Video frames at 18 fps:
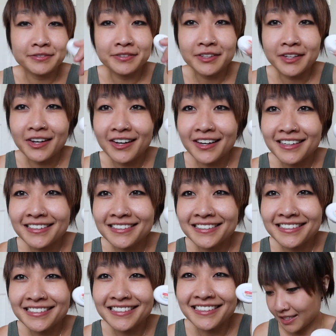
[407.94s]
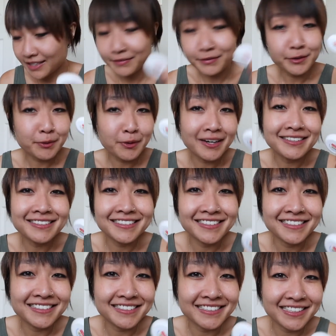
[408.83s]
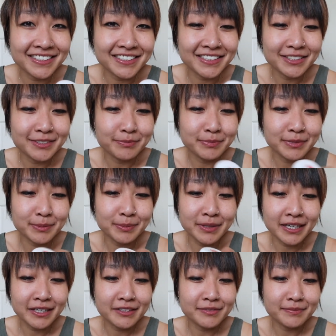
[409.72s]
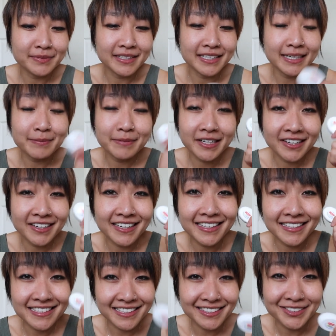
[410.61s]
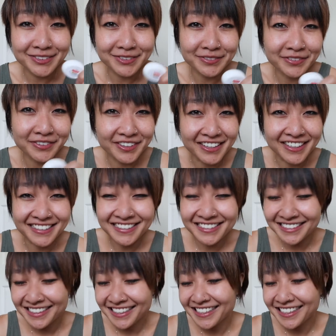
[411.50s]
floss. If you're watching this, Darren, be proud of me. I'm carrying dental floss.